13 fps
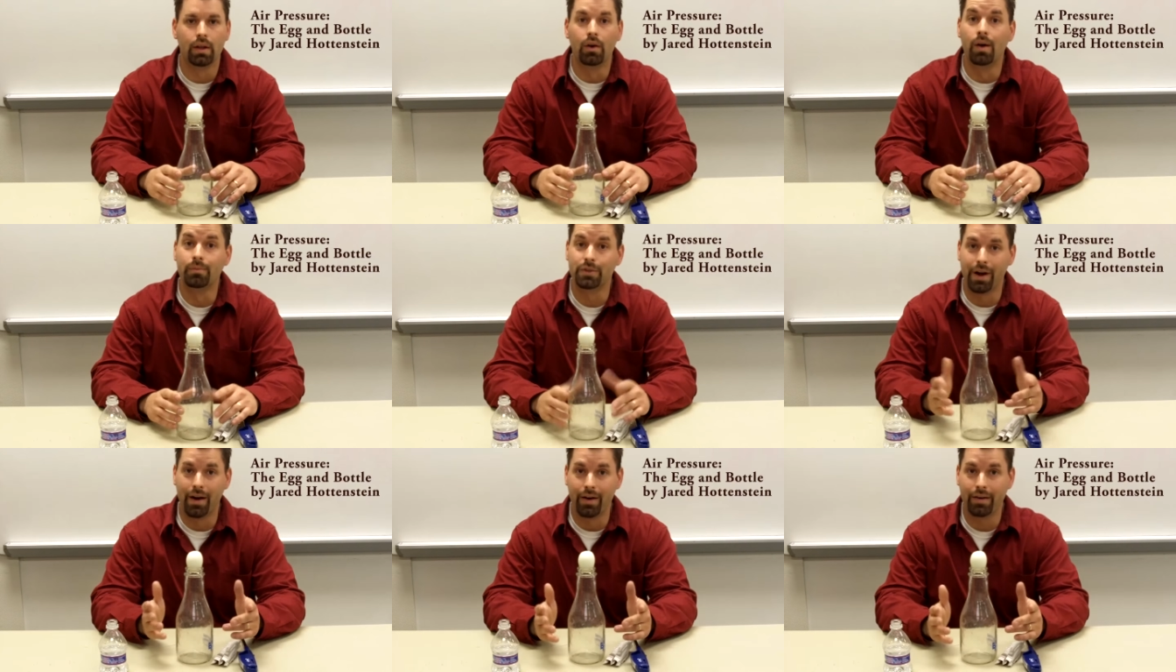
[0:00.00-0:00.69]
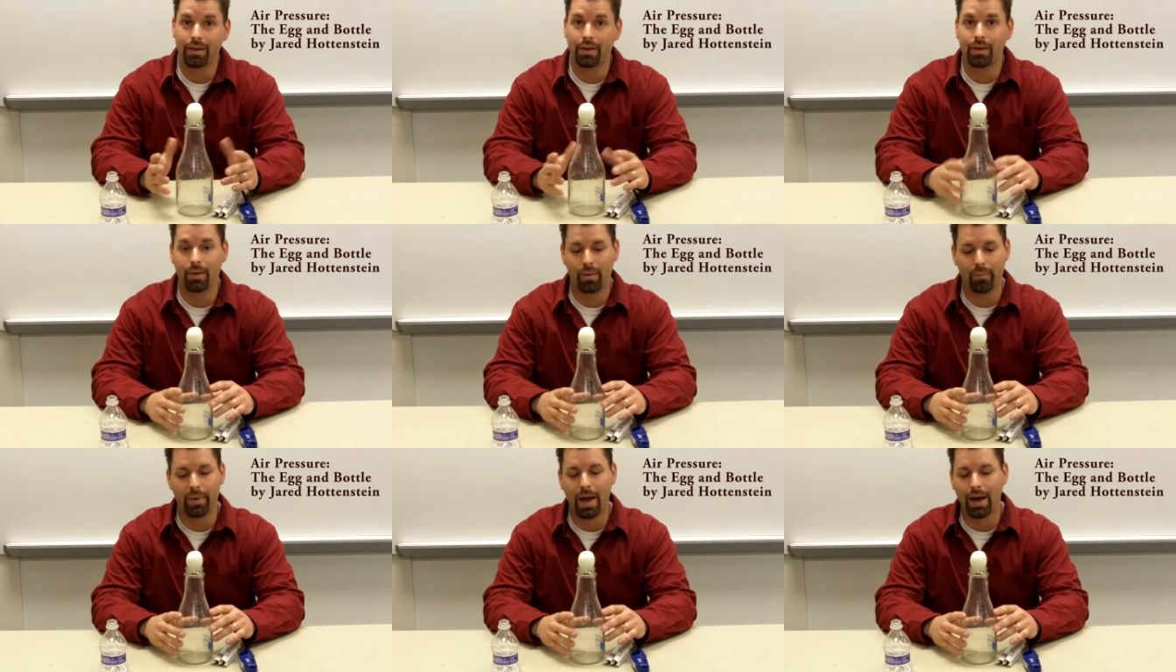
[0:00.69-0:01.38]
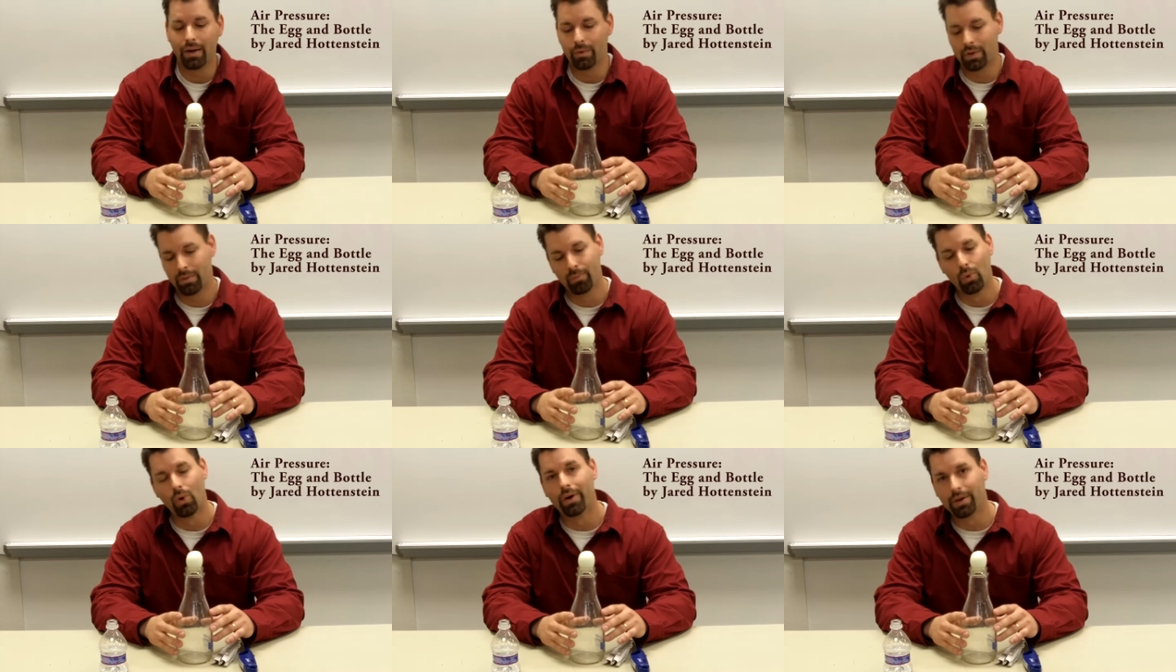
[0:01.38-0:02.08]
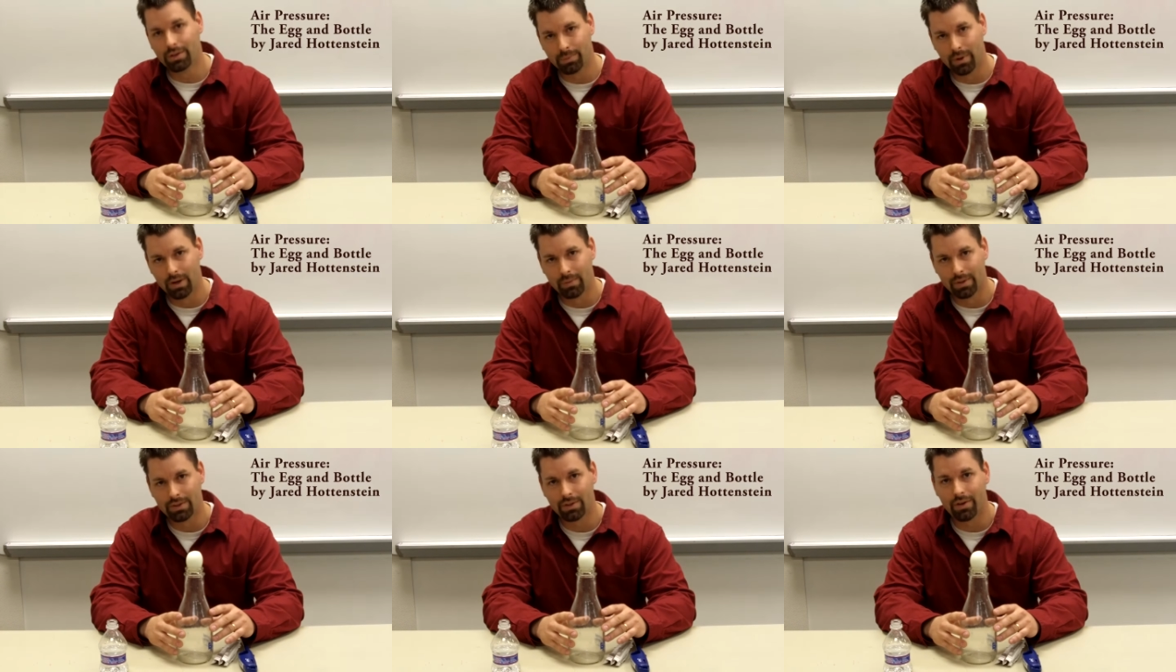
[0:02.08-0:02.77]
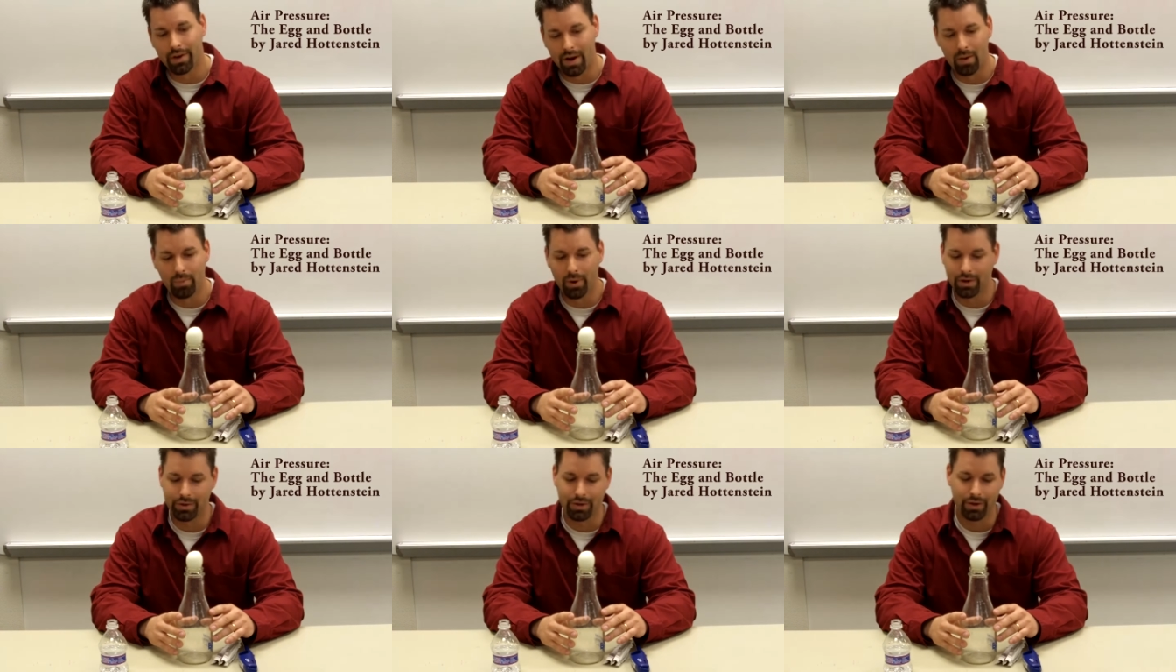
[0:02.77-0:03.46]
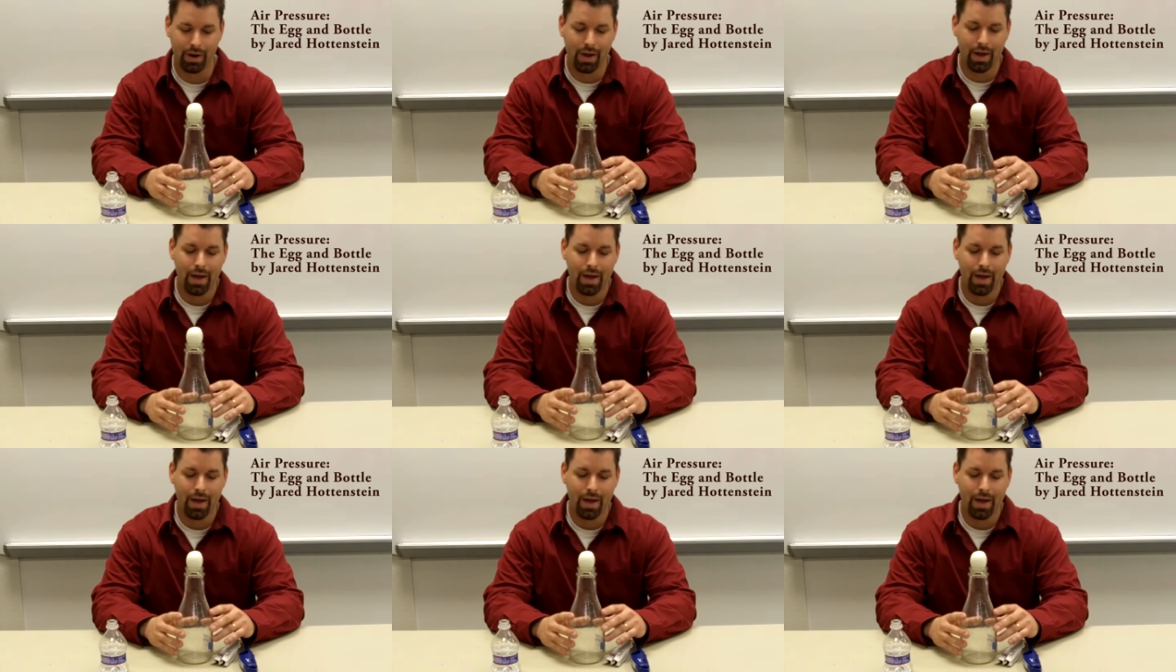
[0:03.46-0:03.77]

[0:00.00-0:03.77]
Hello, I'm Jared, back with more experiments on air pressure.